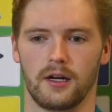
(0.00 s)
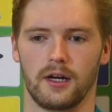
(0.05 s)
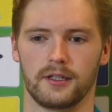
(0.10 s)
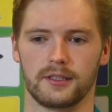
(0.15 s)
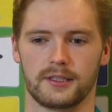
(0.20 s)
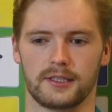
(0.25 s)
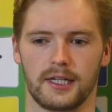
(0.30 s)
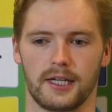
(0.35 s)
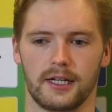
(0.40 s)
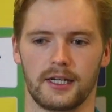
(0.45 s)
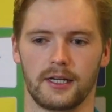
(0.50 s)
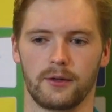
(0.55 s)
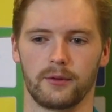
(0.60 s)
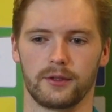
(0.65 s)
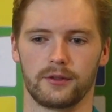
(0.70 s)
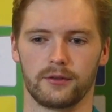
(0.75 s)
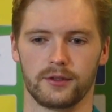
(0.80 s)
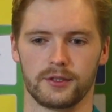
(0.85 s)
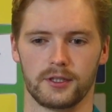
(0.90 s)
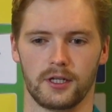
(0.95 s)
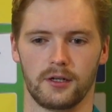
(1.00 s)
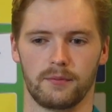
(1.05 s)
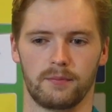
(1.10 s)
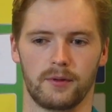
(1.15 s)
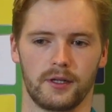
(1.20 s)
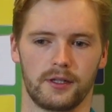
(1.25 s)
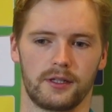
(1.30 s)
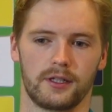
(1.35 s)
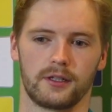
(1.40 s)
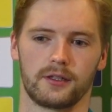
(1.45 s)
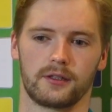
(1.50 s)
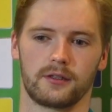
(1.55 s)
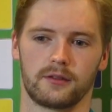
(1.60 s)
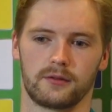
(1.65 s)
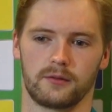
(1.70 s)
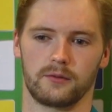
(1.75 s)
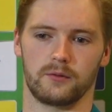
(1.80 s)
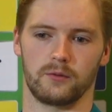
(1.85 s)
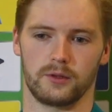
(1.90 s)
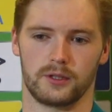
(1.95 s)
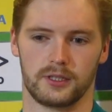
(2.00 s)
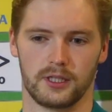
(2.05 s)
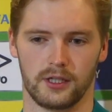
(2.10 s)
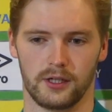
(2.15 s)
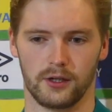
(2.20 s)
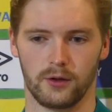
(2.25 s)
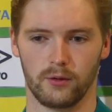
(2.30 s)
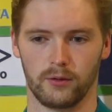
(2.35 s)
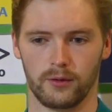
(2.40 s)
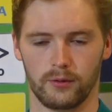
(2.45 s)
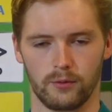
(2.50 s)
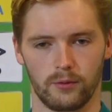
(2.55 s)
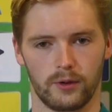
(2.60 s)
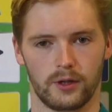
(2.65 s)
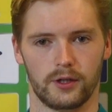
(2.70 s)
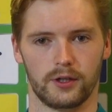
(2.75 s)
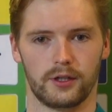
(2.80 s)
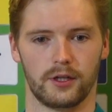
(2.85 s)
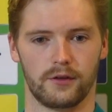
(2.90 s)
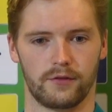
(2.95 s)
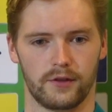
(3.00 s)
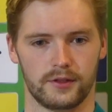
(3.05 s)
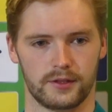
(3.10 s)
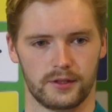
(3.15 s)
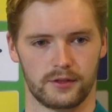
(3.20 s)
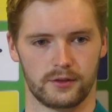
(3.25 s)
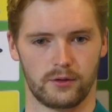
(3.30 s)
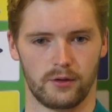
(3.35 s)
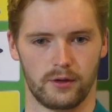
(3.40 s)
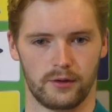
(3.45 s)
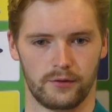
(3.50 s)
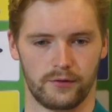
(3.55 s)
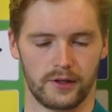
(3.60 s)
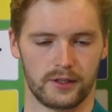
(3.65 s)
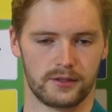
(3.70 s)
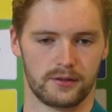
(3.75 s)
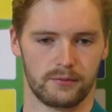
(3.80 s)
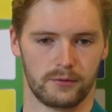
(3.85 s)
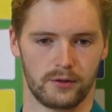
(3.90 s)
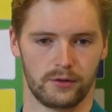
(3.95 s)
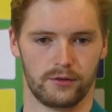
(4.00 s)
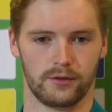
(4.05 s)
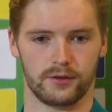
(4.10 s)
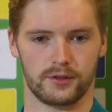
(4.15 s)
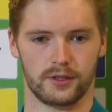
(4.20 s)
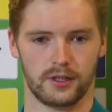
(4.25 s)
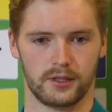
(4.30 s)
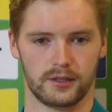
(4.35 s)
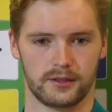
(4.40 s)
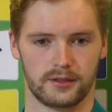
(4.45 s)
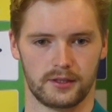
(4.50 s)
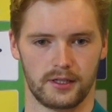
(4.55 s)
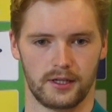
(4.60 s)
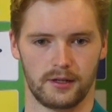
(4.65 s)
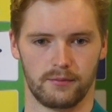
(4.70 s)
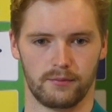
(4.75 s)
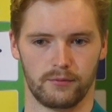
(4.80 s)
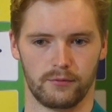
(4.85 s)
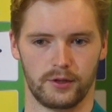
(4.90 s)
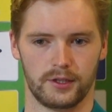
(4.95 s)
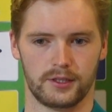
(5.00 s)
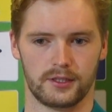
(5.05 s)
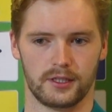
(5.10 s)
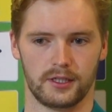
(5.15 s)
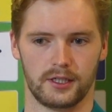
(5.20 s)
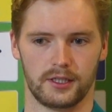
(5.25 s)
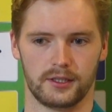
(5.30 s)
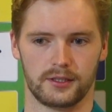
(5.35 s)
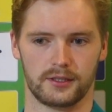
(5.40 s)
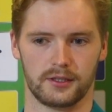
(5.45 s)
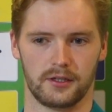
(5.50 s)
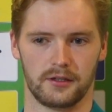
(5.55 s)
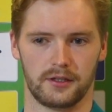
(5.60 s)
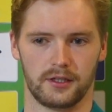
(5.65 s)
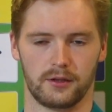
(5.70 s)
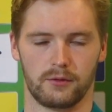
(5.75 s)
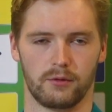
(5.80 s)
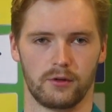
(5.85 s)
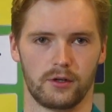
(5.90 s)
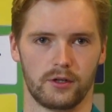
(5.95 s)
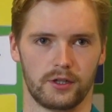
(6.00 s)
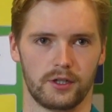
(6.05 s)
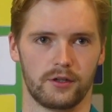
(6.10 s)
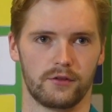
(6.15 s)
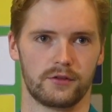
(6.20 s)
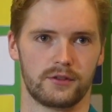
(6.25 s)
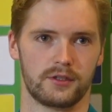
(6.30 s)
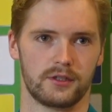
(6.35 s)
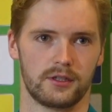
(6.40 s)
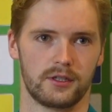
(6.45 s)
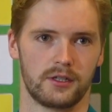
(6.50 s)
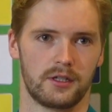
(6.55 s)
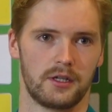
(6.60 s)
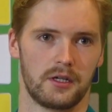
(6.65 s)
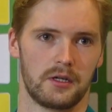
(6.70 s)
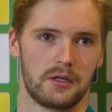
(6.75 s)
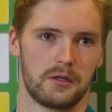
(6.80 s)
on Saturday with the result, but I think we still know we're good enough as a squad. We've had some good results um, recently, so I think we're good enough to